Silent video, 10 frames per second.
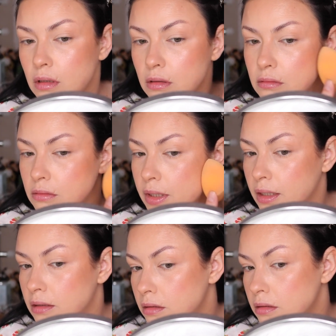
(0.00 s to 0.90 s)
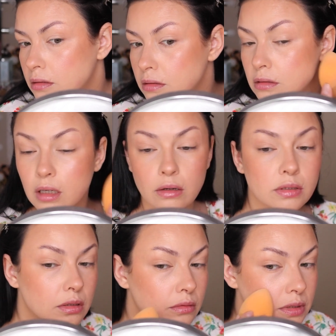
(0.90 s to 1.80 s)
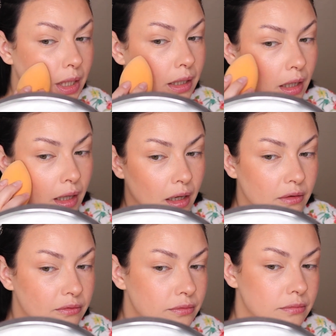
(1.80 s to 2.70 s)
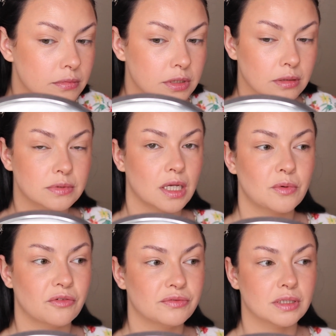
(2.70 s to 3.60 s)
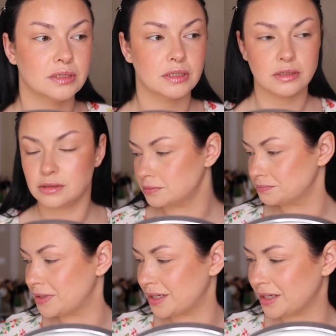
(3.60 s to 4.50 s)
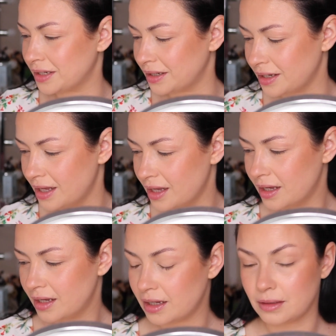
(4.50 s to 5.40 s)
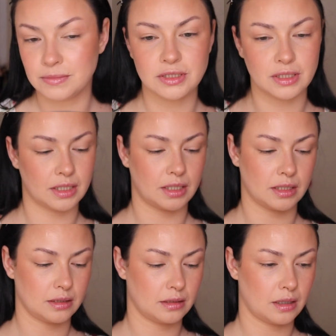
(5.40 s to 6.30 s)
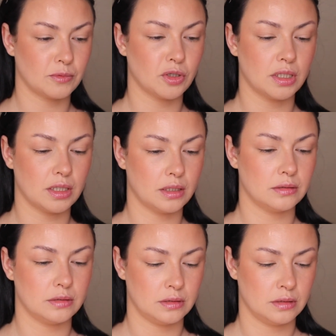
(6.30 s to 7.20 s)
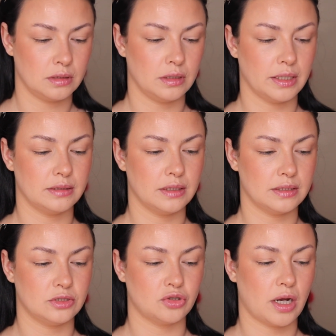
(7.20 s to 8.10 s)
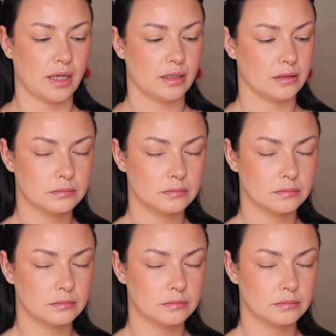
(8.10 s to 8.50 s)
Oh great. Now it looks like I have some type of disease. I'm just kidding. I'm gonna let this dry.